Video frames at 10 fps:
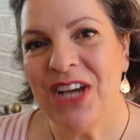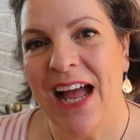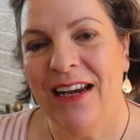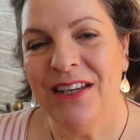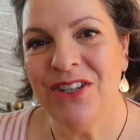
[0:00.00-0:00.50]

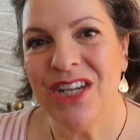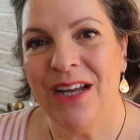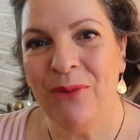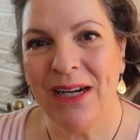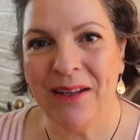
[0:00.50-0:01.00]
challenge
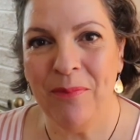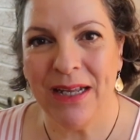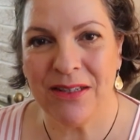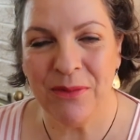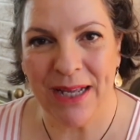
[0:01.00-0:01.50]
uh, welcome
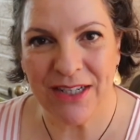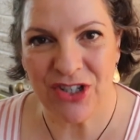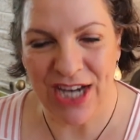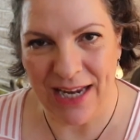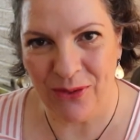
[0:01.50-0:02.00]
back to my
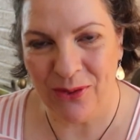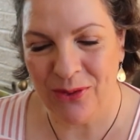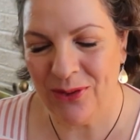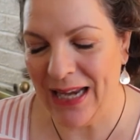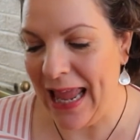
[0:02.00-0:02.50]

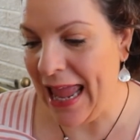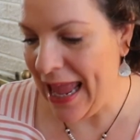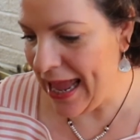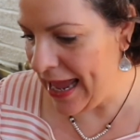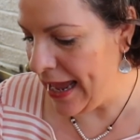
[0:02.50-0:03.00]
channel
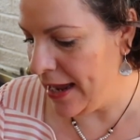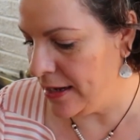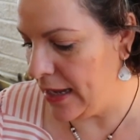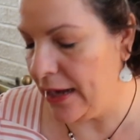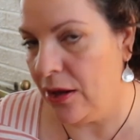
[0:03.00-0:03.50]

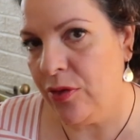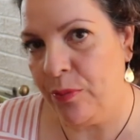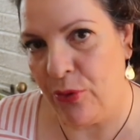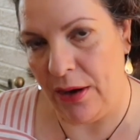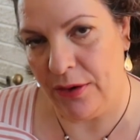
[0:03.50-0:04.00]
and another
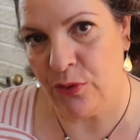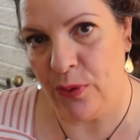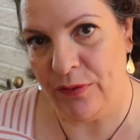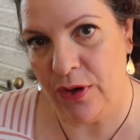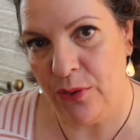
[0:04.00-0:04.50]
product
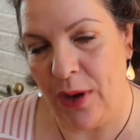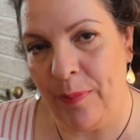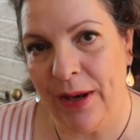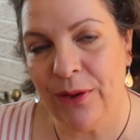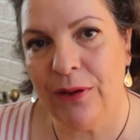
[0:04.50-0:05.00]
review
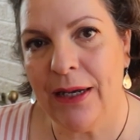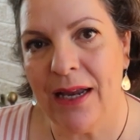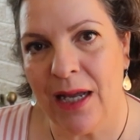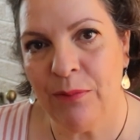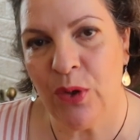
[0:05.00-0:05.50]

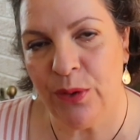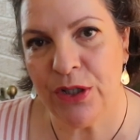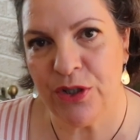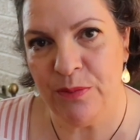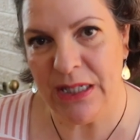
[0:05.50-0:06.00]
apparently I'm
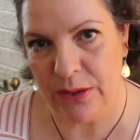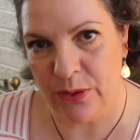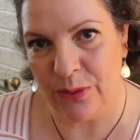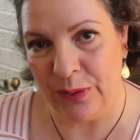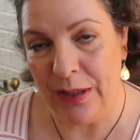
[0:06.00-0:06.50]
going to be
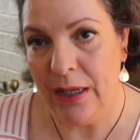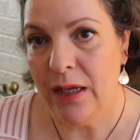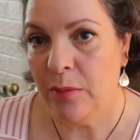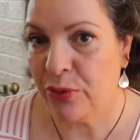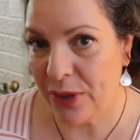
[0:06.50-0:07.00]
known
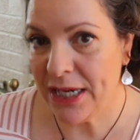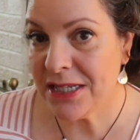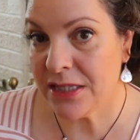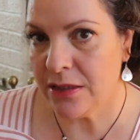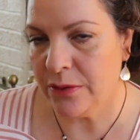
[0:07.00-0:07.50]
pretty
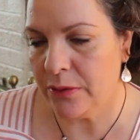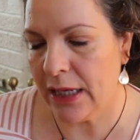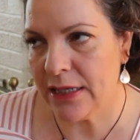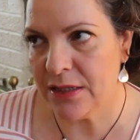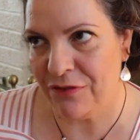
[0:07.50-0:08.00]
soon
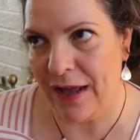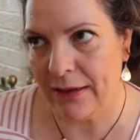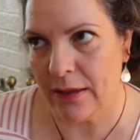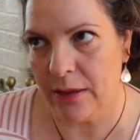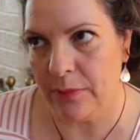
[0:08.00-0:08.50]
as the
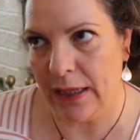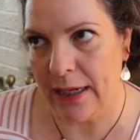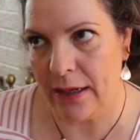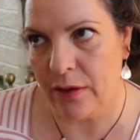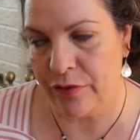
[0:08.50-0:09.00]
vacuum
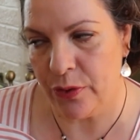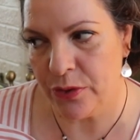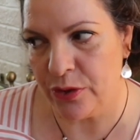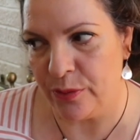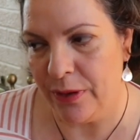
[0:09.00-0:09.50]
lady of
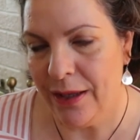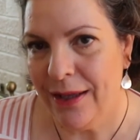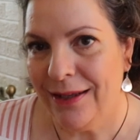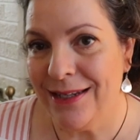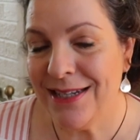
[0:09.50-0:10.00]
YouTube
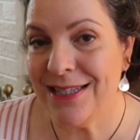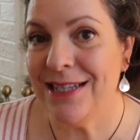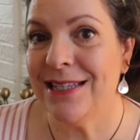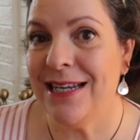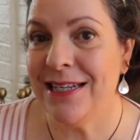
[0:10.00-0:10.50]
this
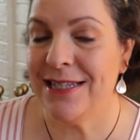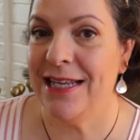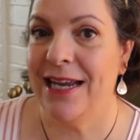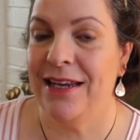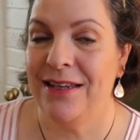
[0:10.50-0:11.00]
is
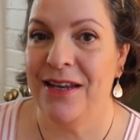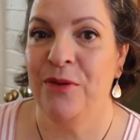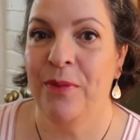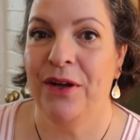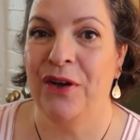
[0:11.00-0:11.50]
insane the
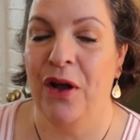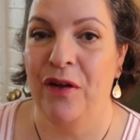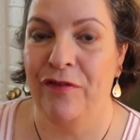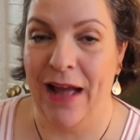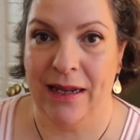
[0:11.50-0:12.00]
amount
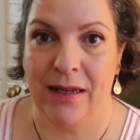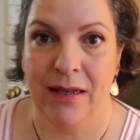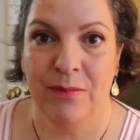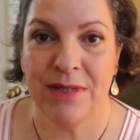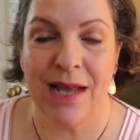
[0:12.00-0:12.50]
of
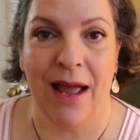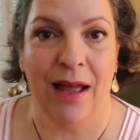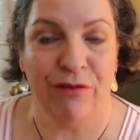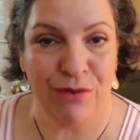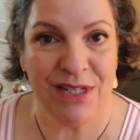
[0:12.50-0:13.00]
vacuums I
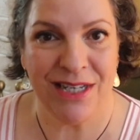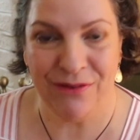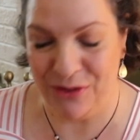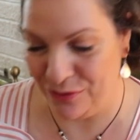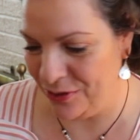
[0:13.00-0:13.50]
have
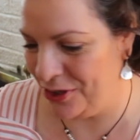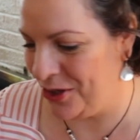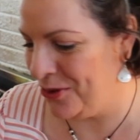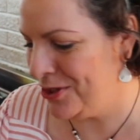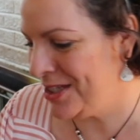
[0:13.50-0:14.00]
received over the
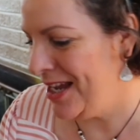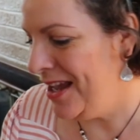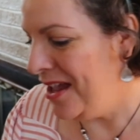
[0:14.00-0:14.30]
years